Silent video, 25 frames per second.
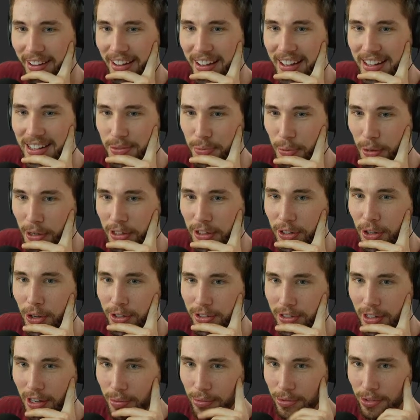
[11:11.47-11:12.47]
It's been a long
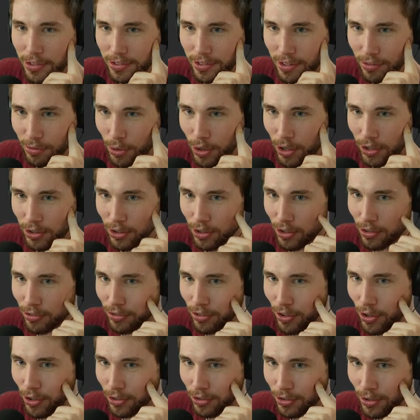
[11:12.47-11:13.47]
time since I've worked on the
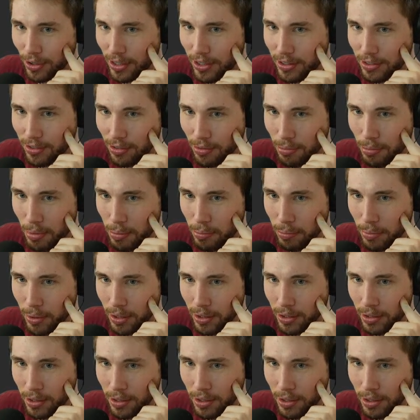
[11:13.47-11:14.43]
fog, so I need to remember